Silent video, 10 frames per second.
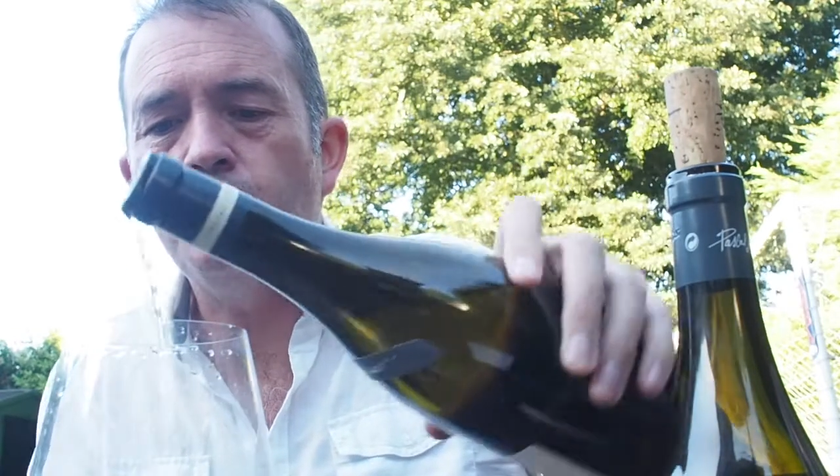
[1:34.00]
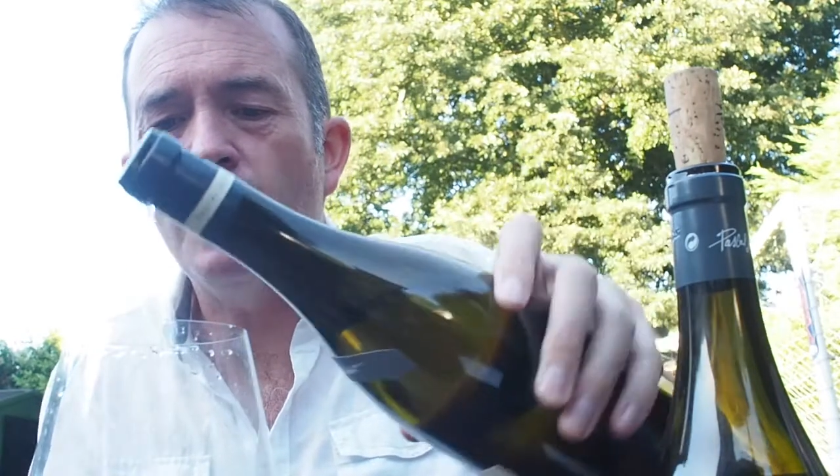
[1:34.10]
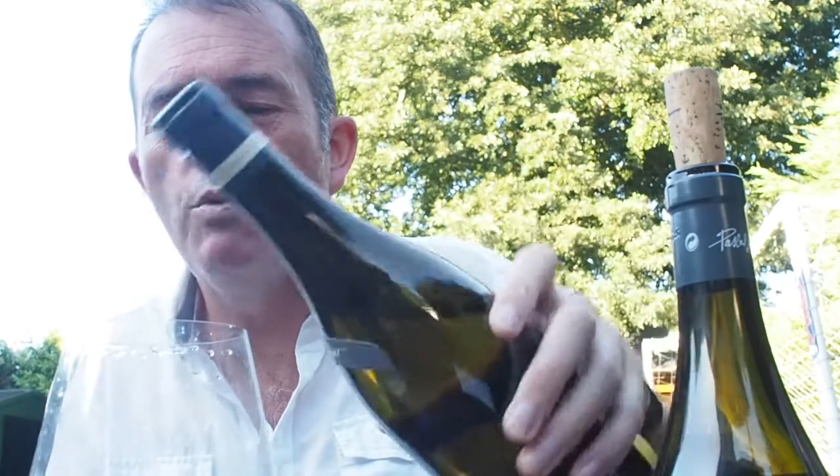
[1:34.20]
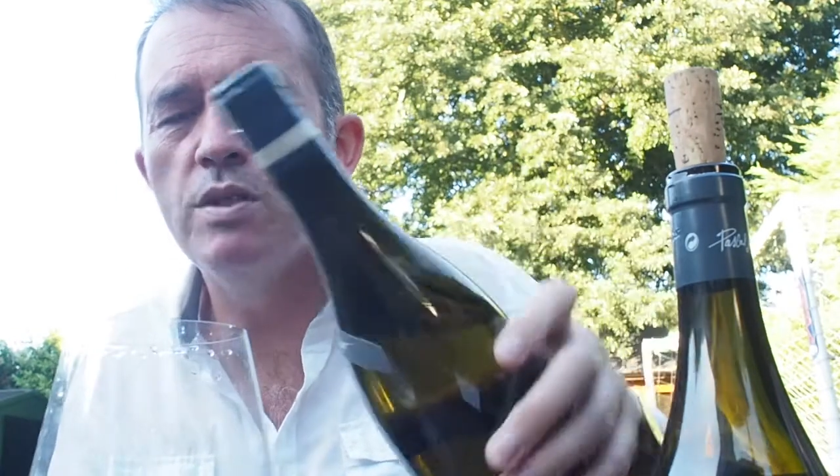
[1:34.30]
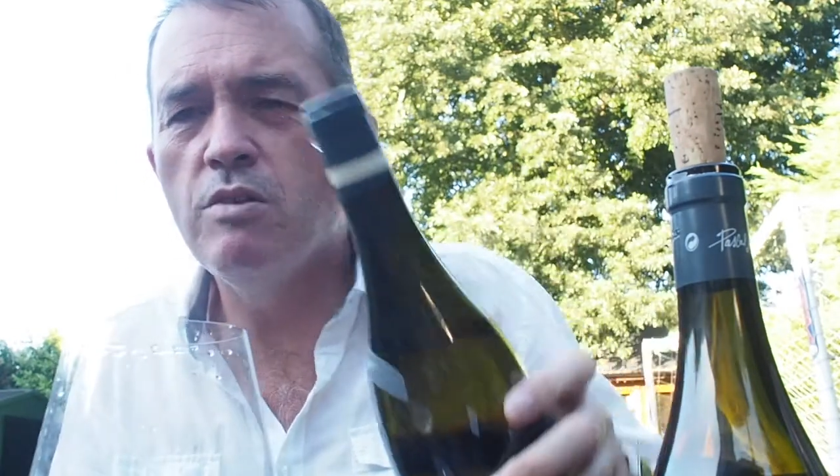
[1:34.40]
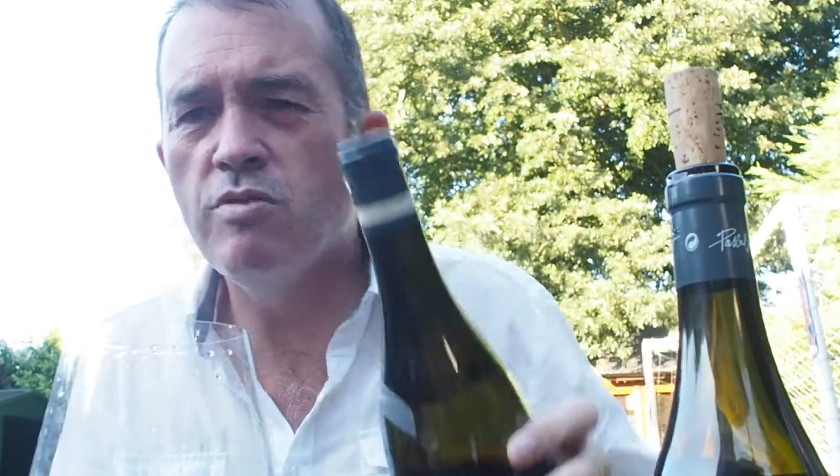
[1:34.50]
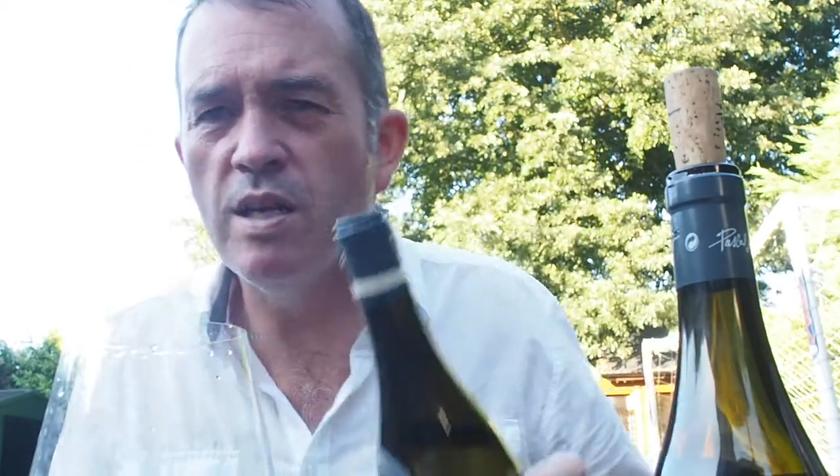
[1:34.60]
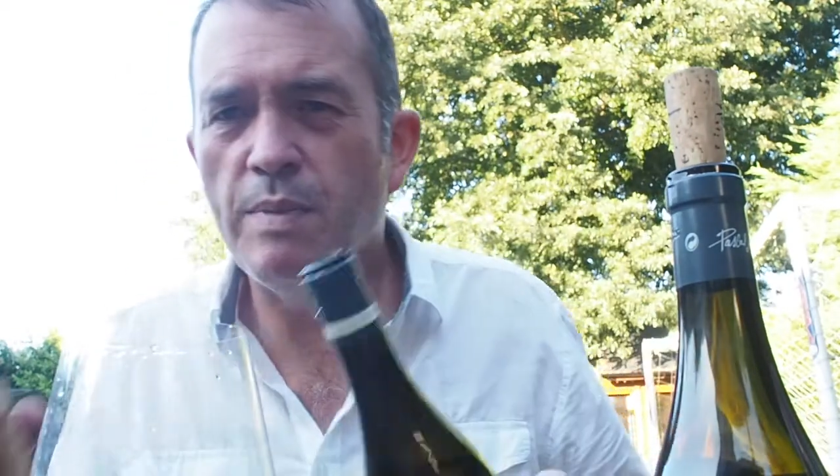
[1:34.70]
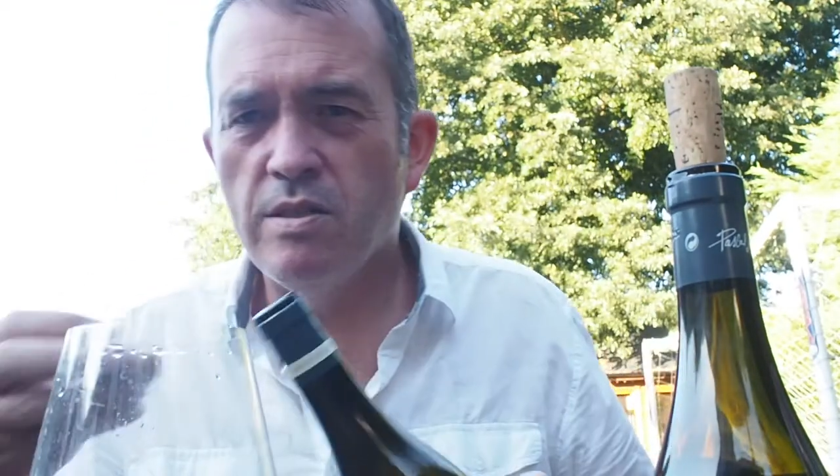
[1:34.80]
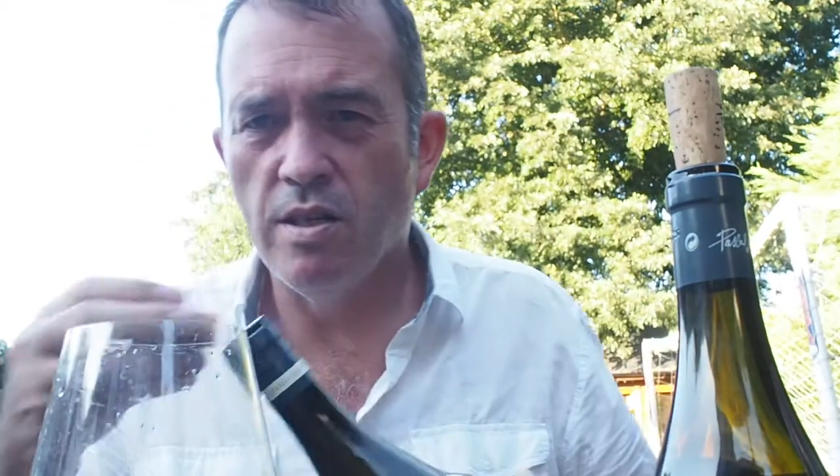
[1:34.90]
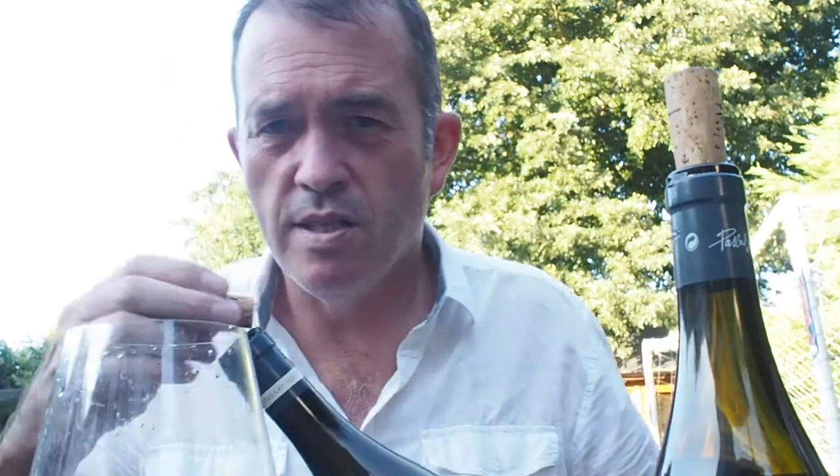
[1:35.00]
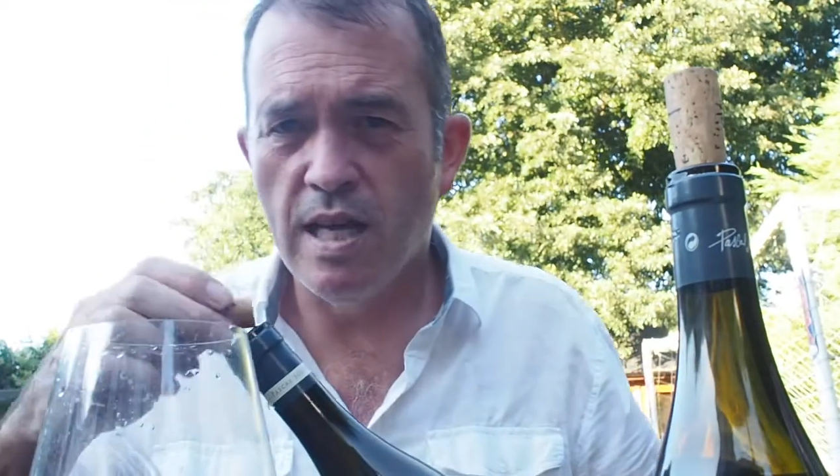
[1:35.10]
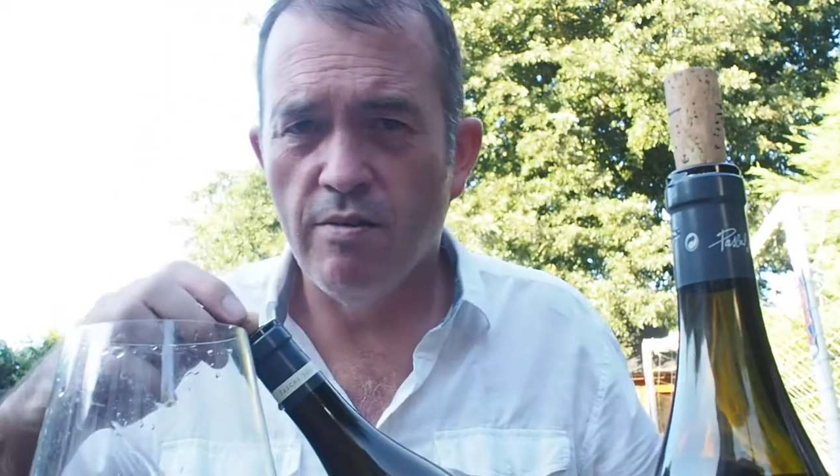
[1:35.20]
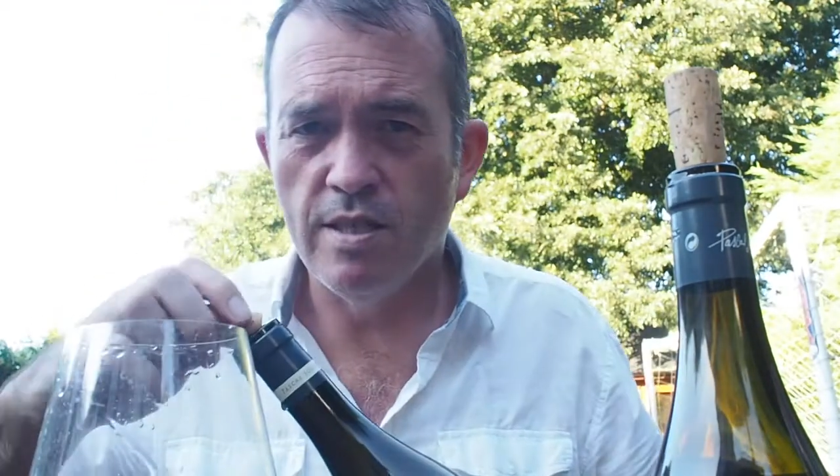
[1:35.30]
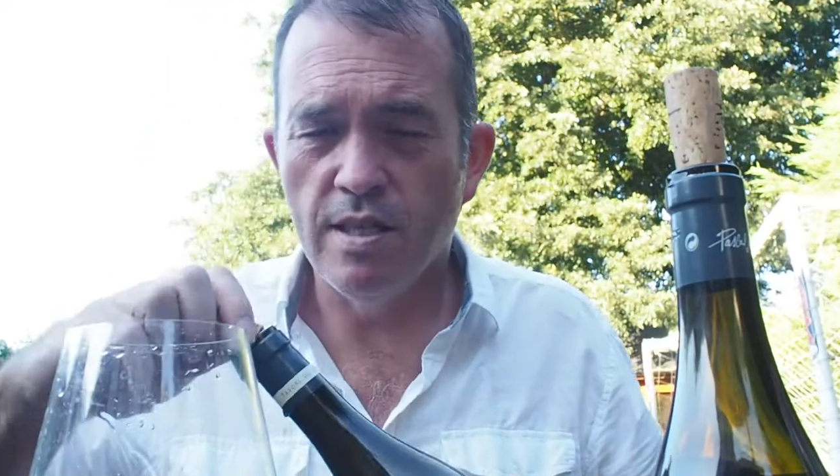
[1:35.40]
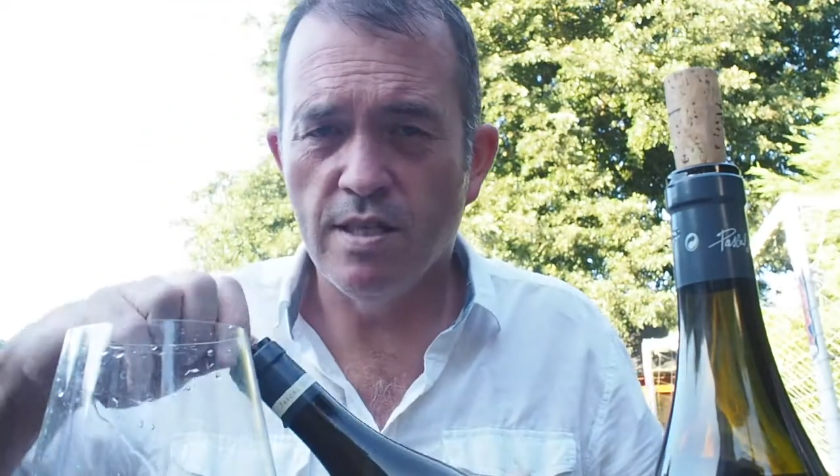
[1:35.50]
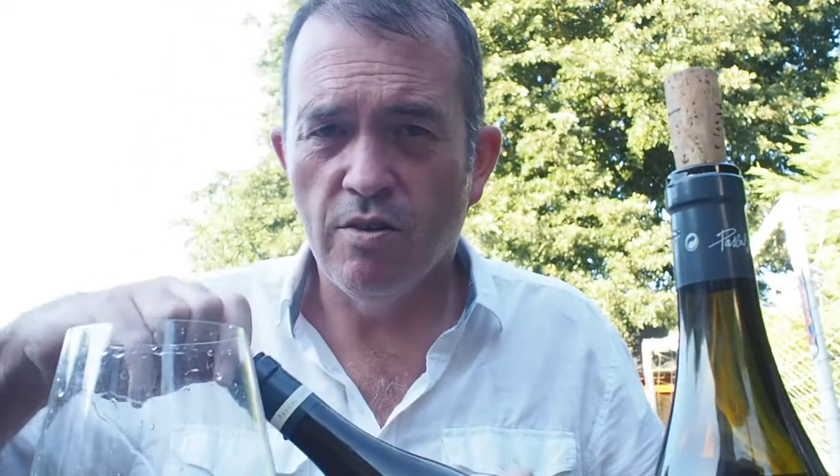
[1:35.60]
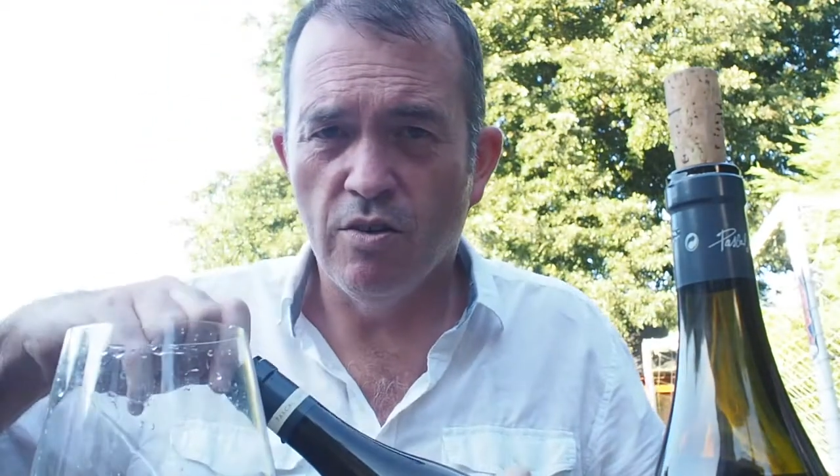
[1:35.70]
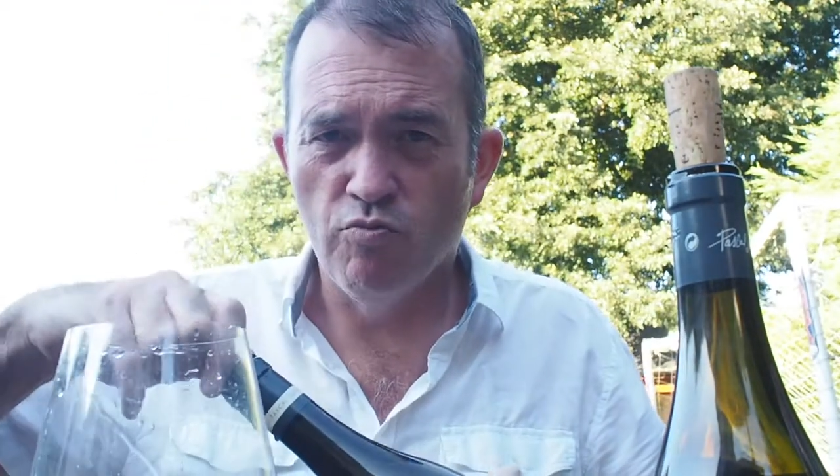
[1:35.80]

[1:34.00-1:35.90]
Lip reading: And what's interesting about Sancerres is it's got